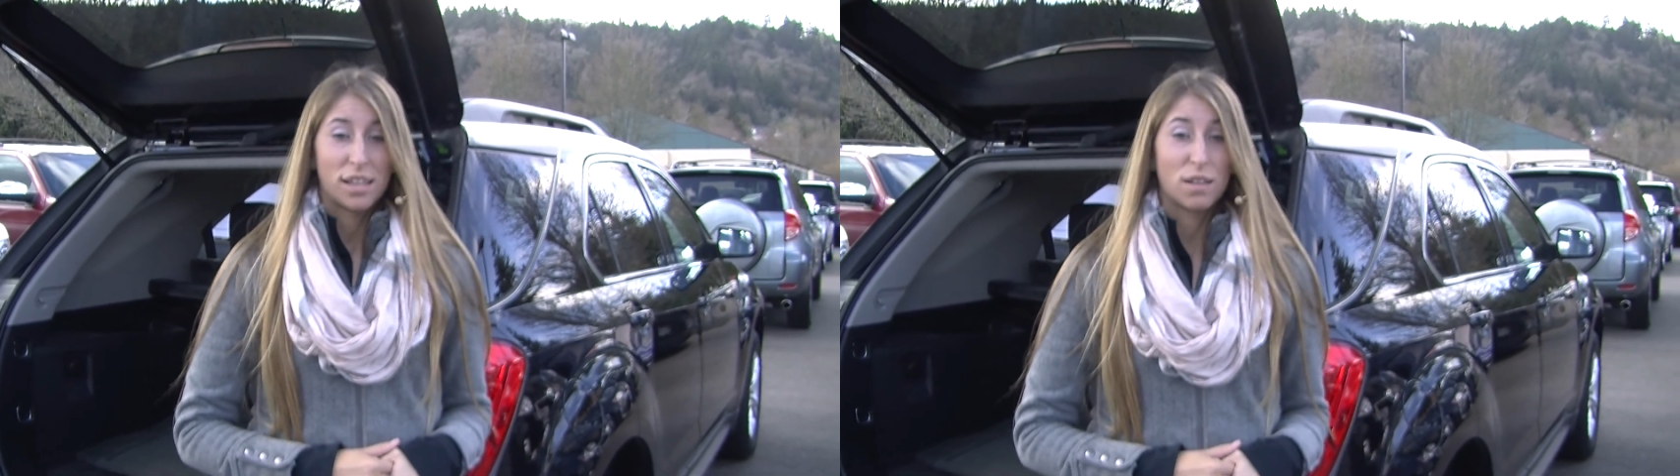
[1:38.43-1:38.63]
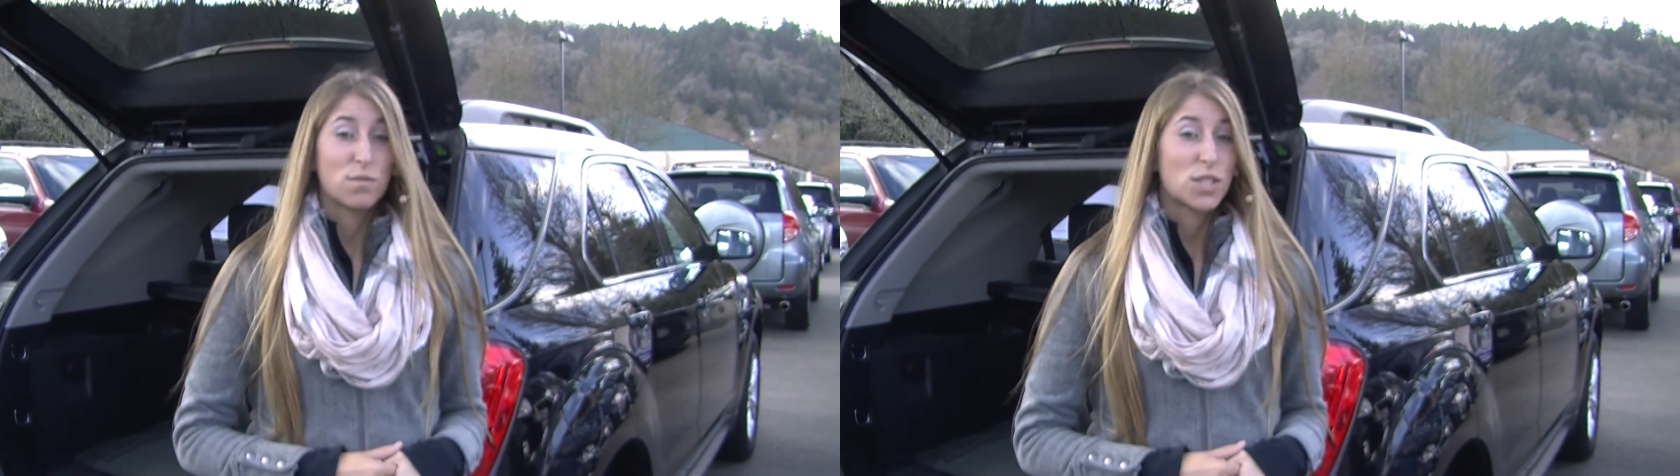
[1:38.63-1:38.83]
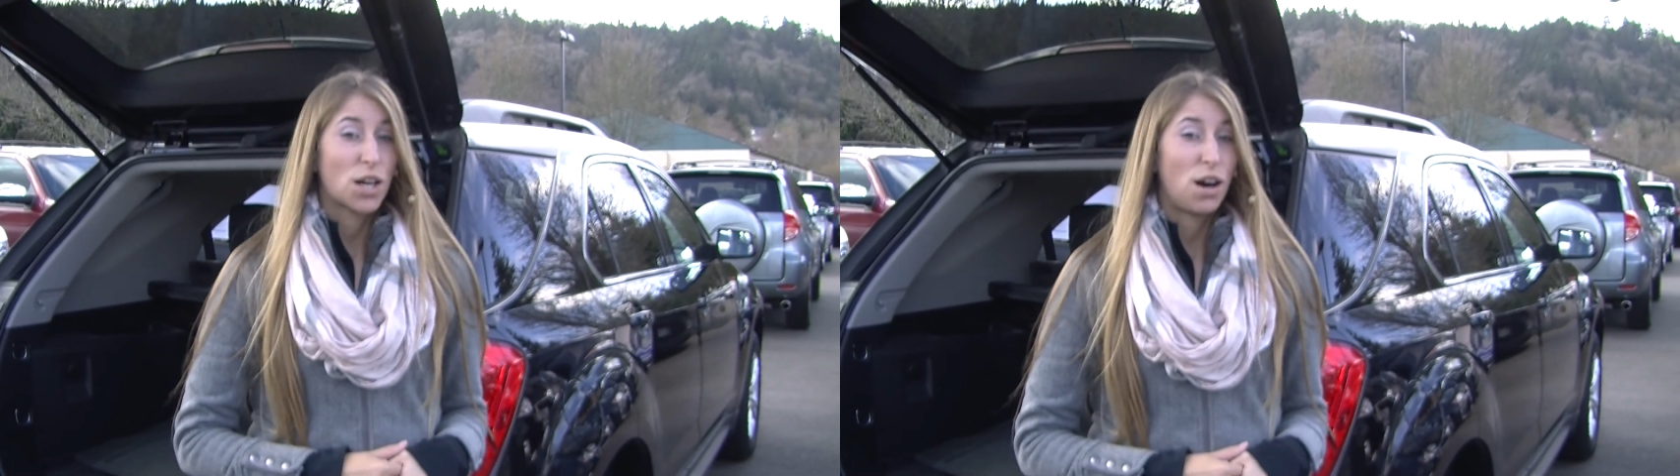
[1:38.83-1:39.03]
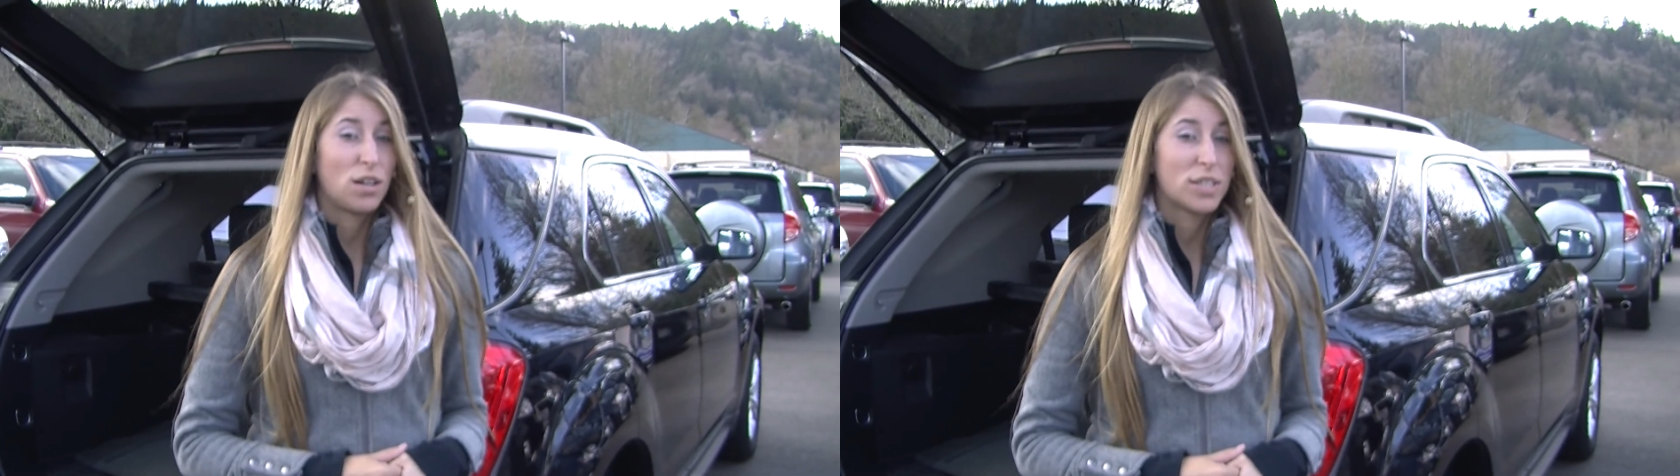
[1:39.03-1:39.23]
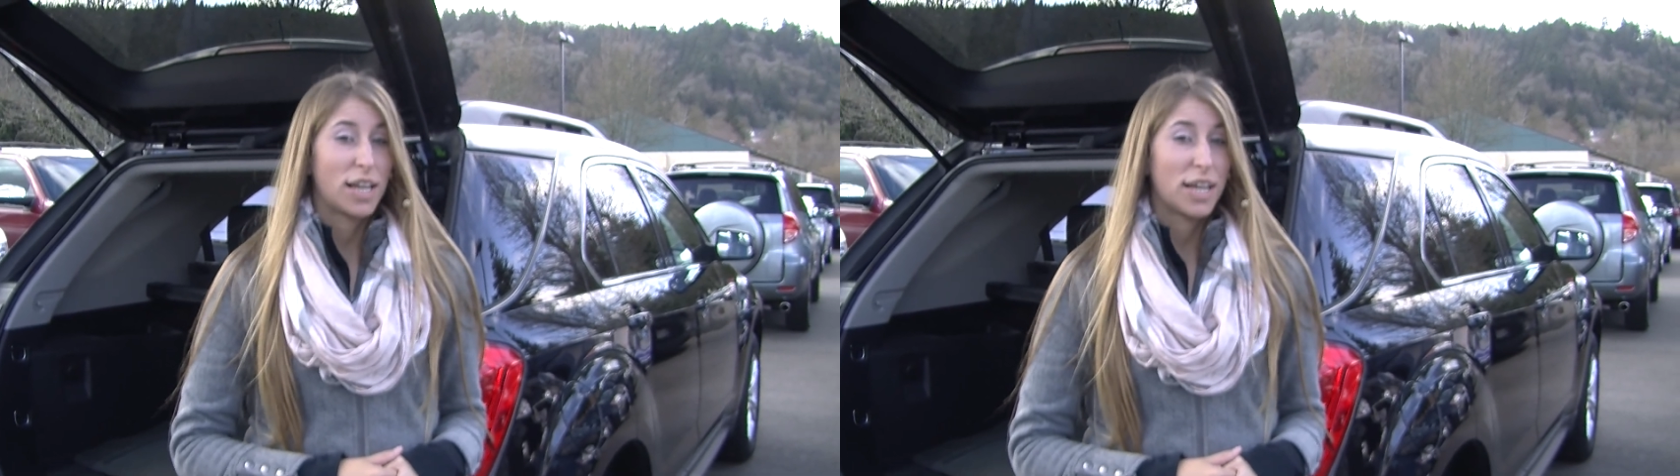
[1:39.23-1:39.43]
Give us a
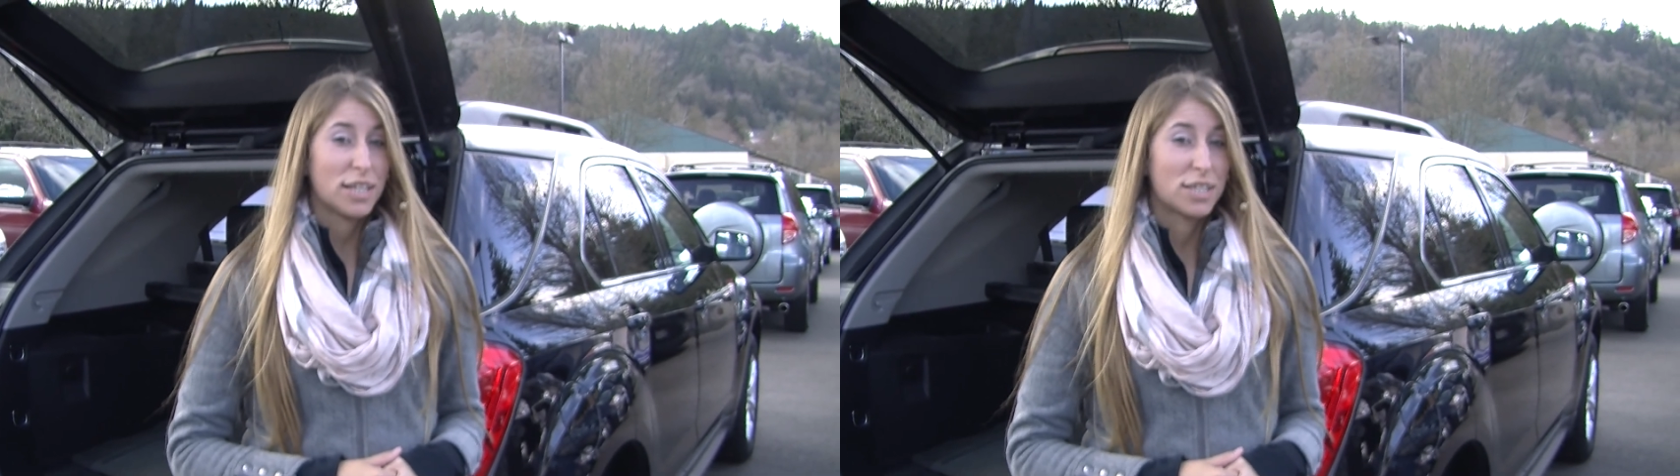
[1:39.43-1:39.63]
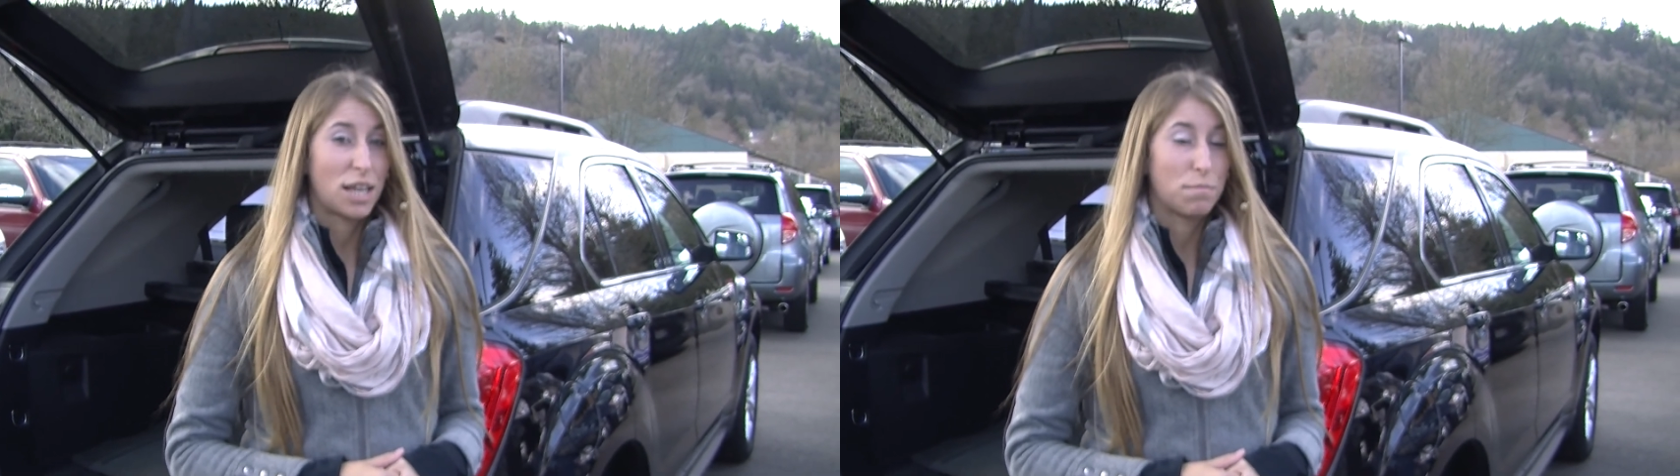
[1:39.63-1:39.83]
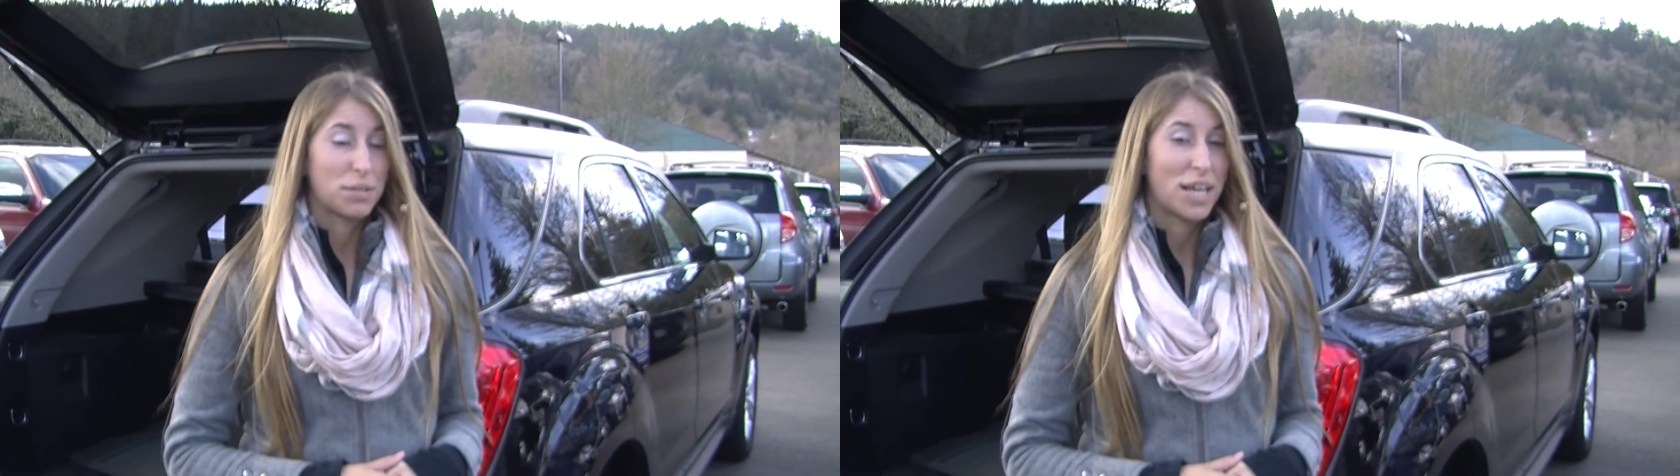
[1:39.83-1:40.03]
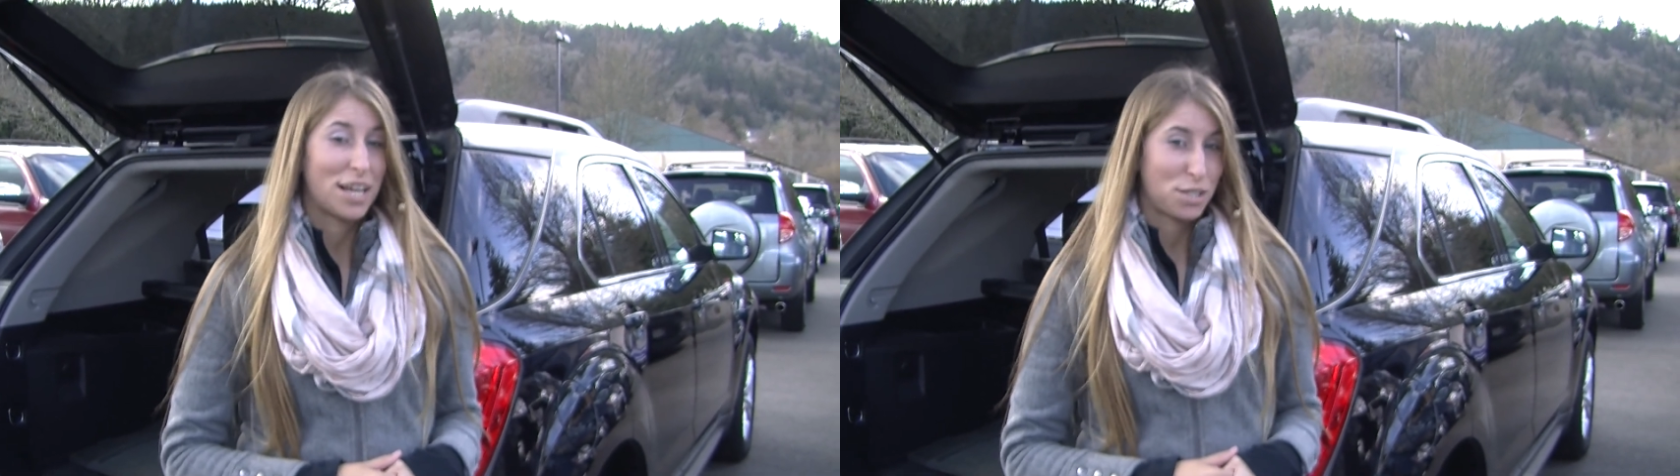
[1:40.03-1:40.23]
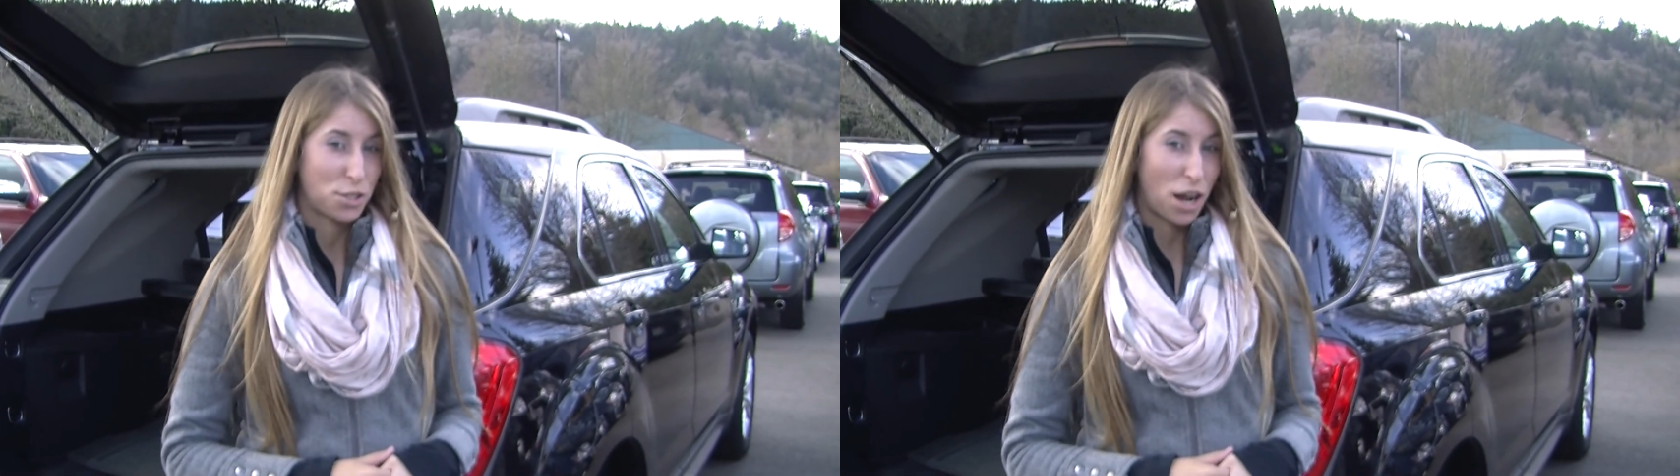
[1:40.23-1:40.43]
call today to set up a
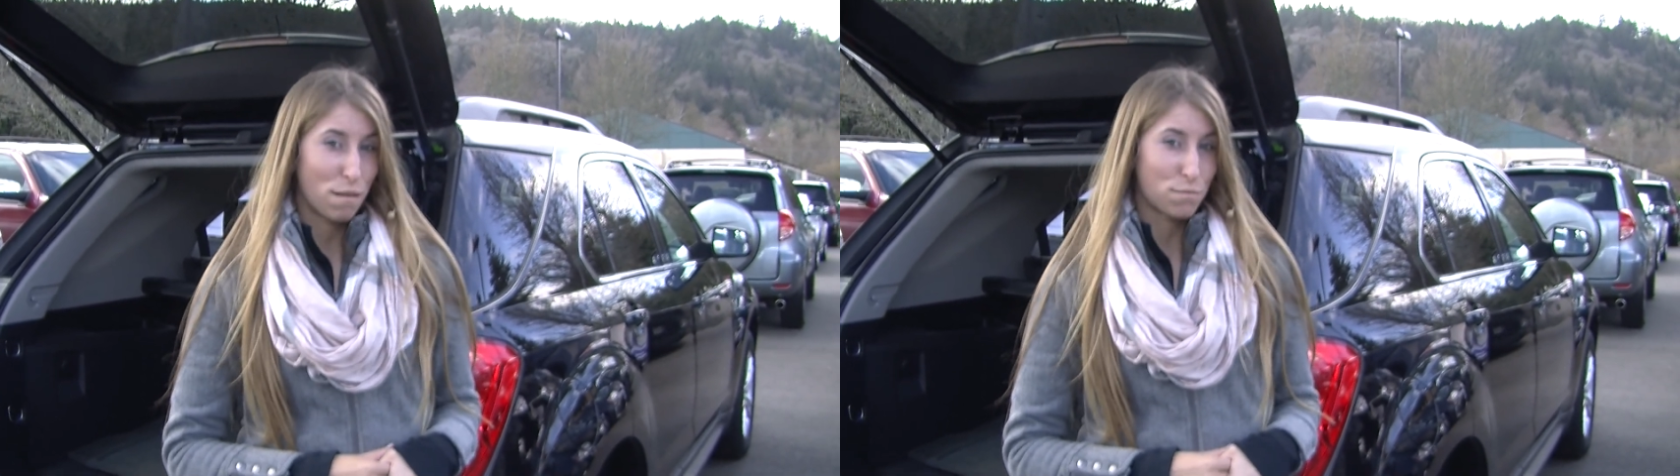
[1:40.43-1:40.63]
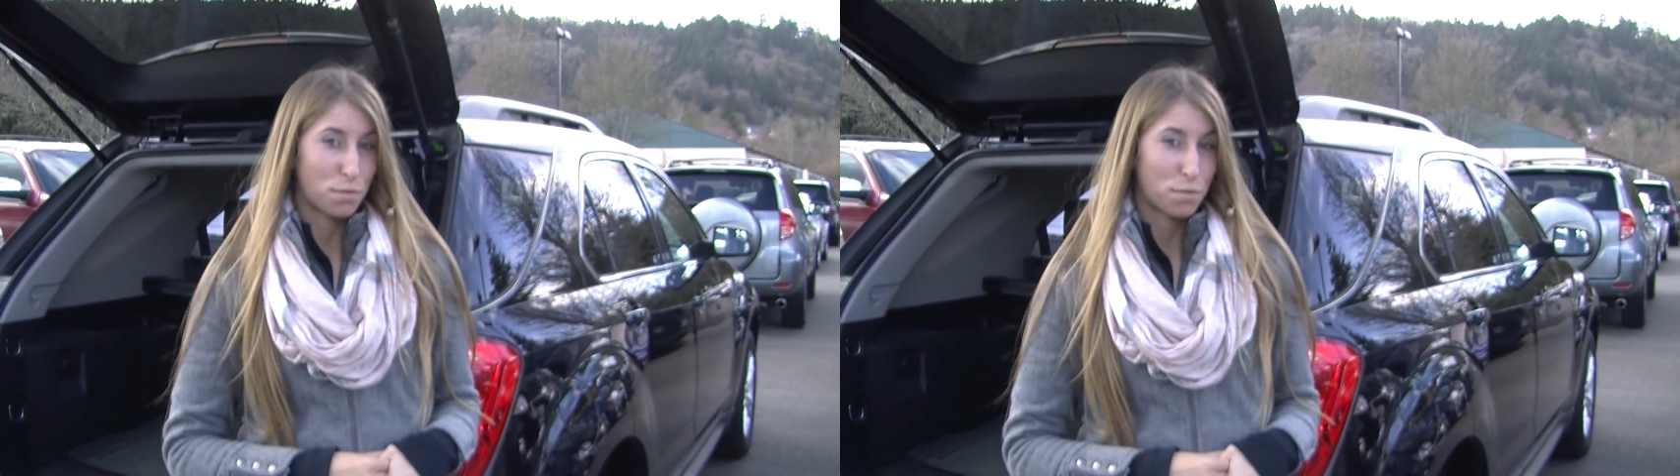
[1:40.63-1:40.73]
test drive